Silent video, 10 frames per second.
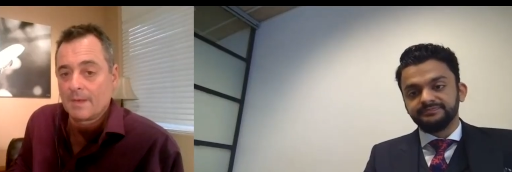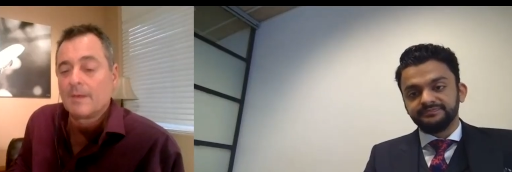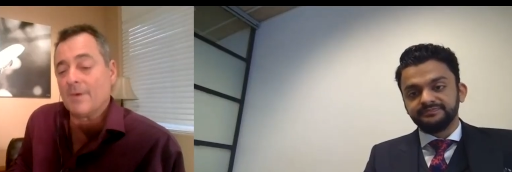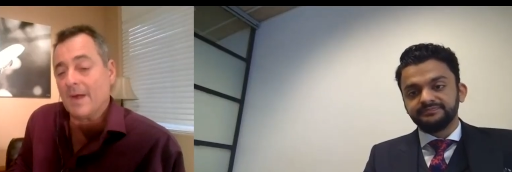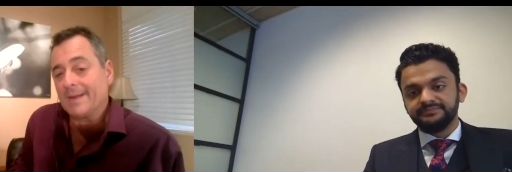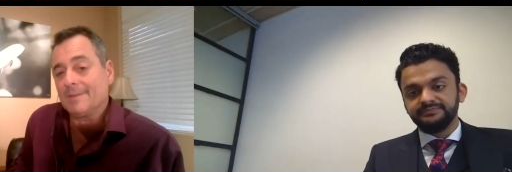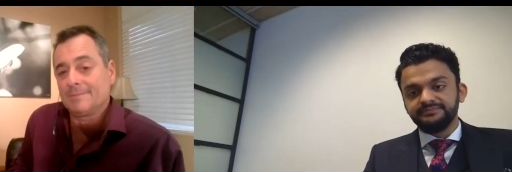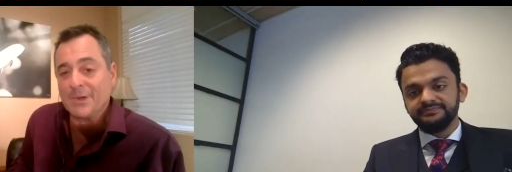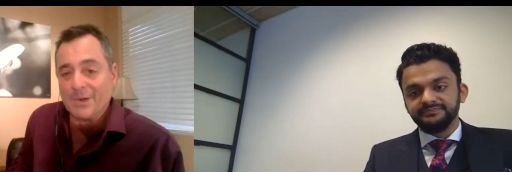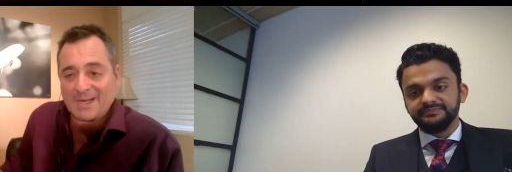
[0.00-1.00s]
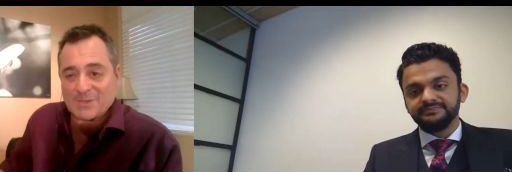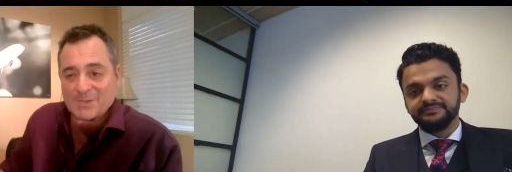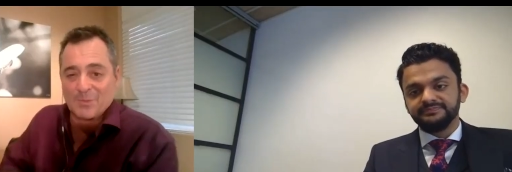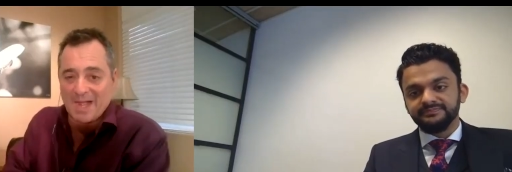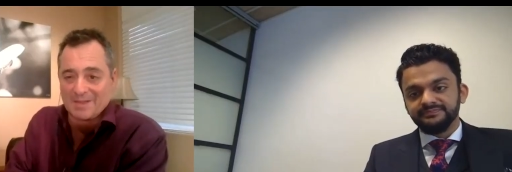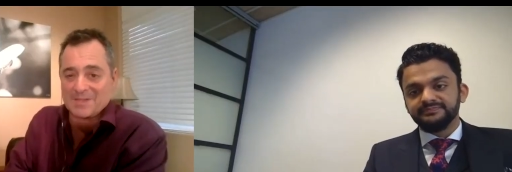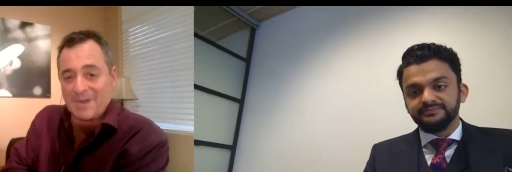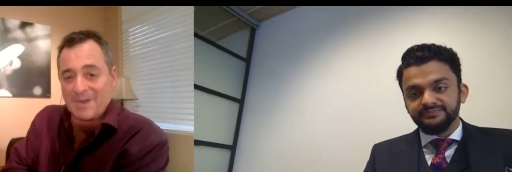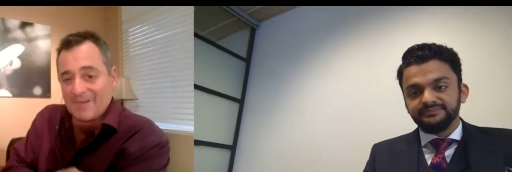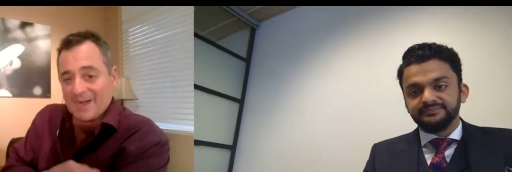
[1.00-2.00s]
Speaker 1: Right. Your actual mileage
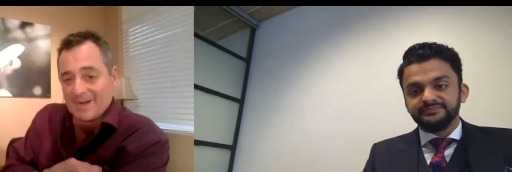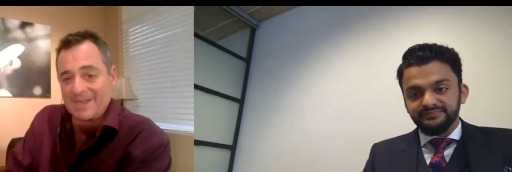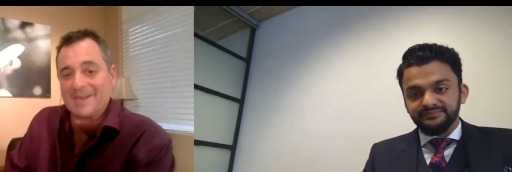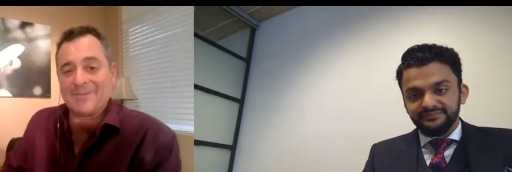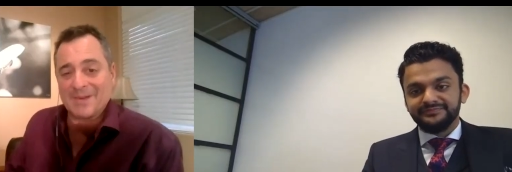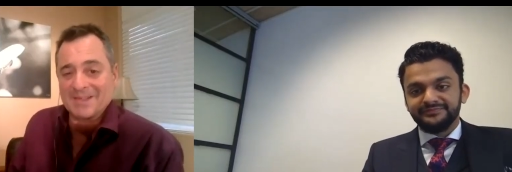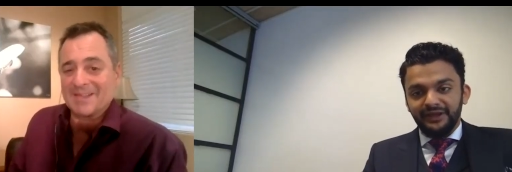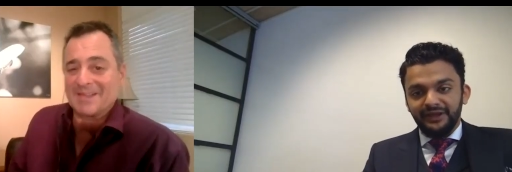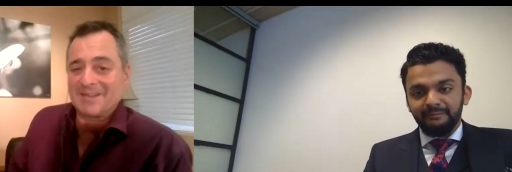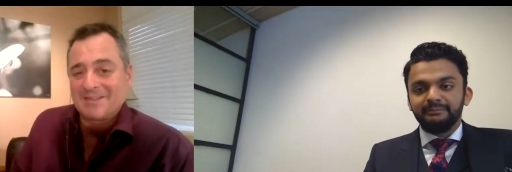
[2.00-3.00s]
may vary, definitely. Yeah.